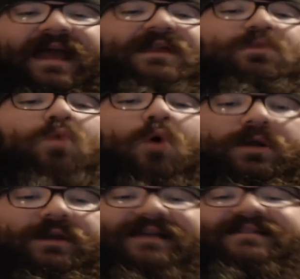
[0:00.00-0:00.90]

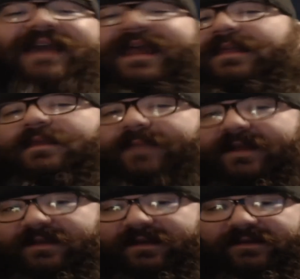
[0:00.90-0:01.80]
anyone is killing the
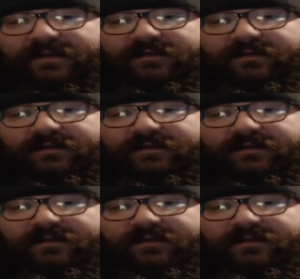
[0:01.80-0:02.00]
business?